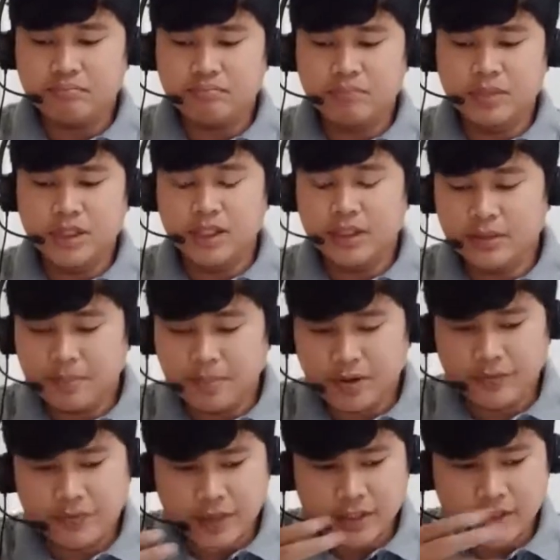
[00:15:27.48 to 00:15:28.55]
But in the
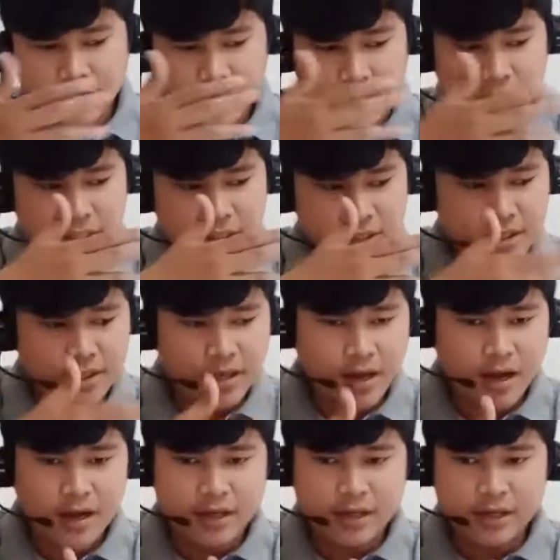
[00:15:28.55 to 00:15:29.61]
perfect tense,
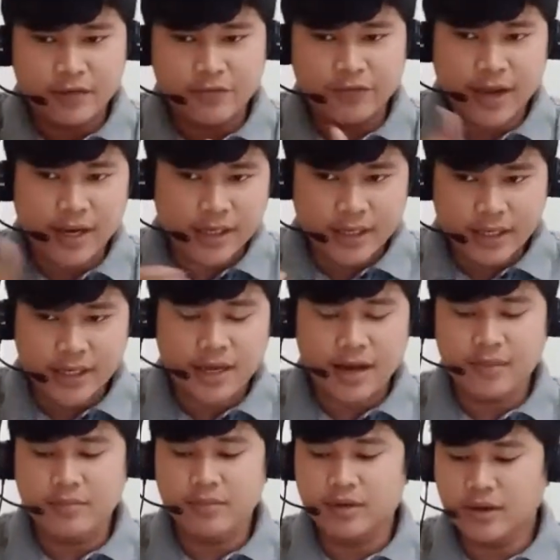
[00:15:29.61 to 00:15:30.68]
effect ni
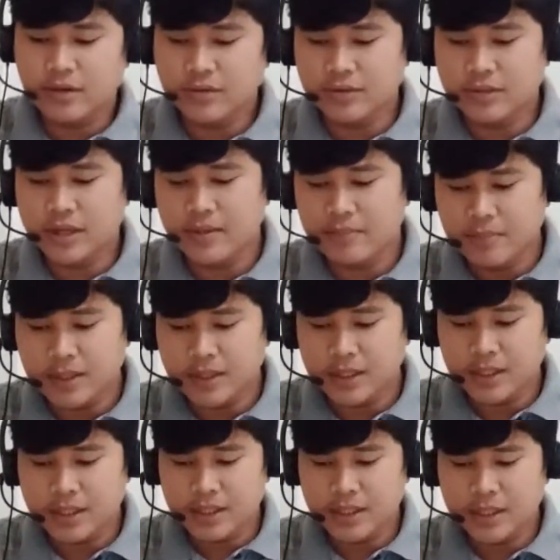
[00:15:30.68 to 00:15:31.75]
ang malahutan, but
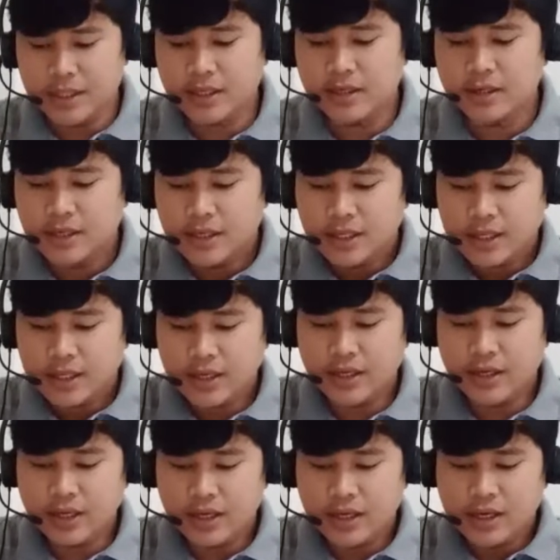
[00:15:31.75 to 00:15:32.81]
in here,
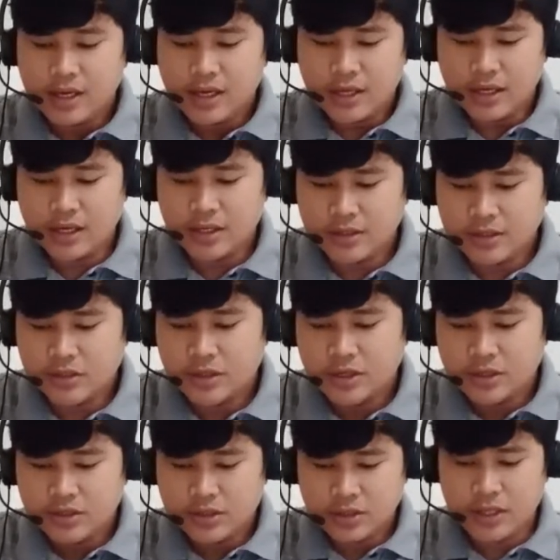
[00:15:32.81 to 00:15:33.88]
he is
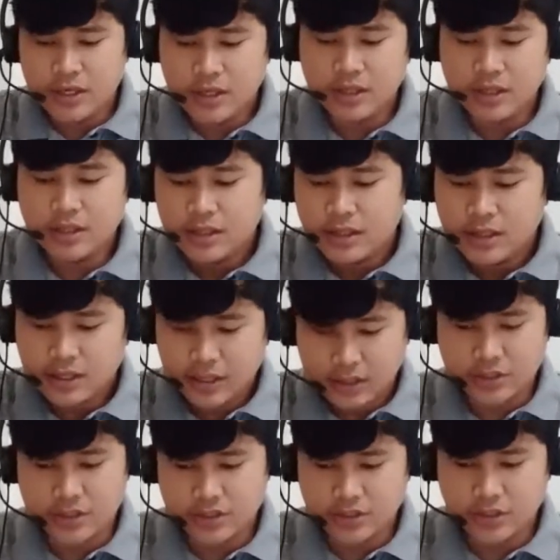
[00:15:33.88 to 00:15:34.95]
still
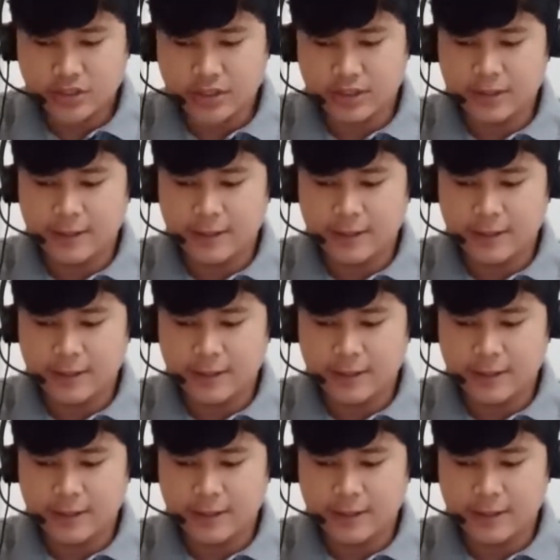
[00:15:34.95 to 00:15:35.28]
existing.